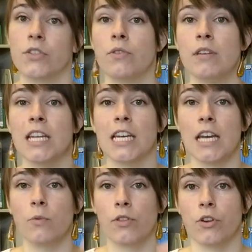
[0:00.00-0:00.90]
So kneading
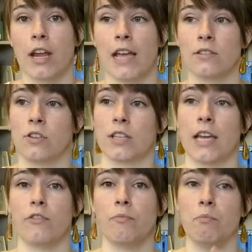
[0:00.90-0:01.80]
it with your hands, just
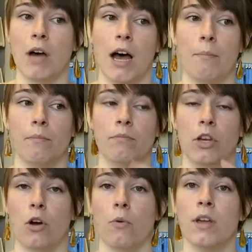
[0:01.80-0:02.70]
kind of
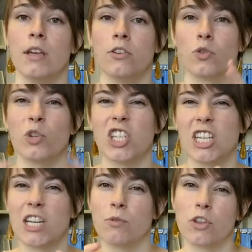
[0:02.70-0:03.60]
squishing
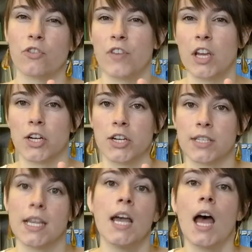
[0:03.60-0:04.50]
it with your
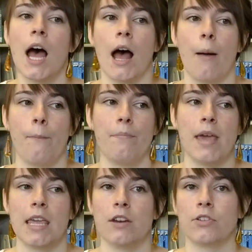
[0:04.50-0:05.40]
fingers,
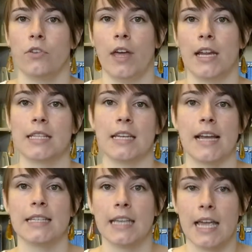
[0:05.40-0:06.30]
making it so that it's
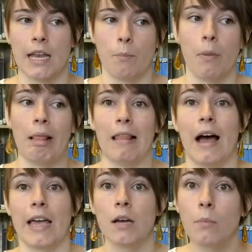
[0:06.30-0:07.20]
nice and
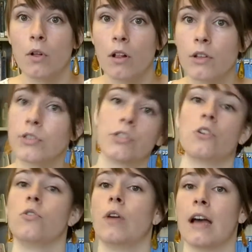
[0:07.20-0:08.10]
pliable, so
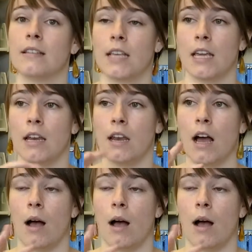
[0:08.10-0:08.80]
you guys can